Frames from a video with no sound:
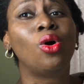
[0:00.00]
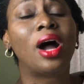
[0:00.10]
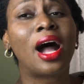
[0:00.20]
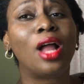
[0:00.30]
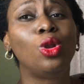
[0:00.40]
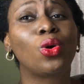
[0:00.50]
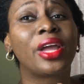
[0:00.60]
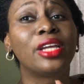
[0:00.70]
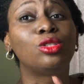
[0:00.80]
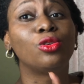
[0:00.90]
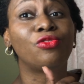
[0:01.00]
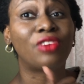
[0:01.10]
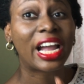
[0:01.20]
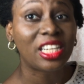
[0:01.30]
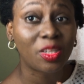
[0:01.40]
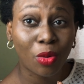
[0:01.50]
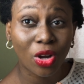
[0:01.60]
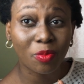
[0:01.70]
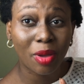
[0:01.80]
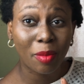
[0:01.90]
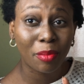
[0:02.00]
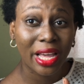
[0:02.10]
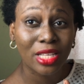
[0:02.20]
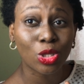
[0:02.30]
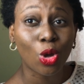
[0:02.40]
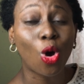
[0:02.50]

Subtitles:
are looking to find board members,